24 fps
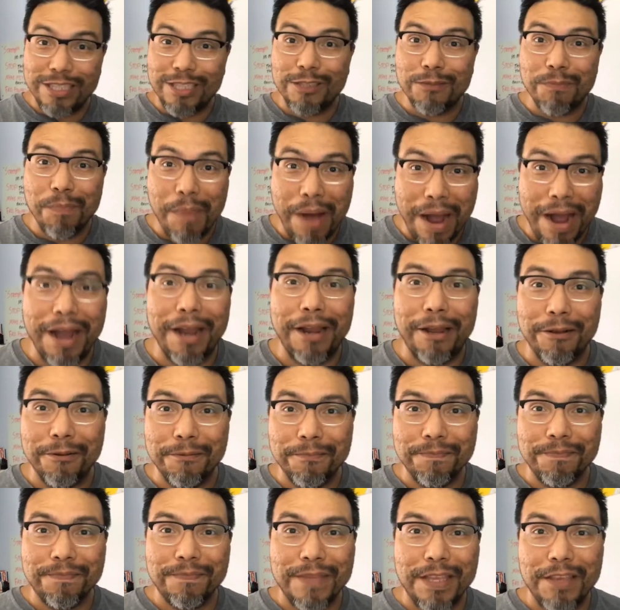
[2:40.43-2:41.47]
smile,
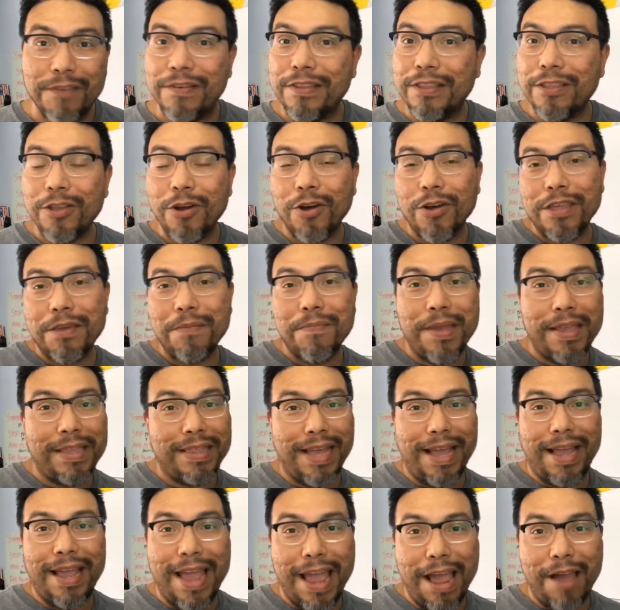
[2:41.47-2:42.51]
even though they may
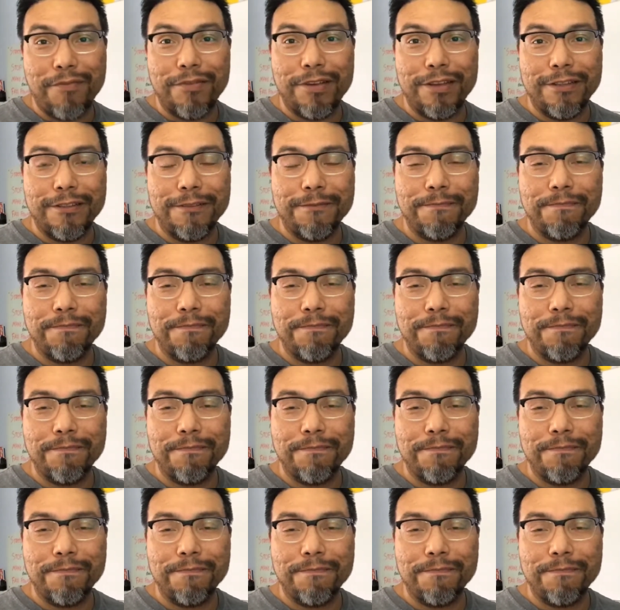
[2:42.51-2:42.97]
not have it.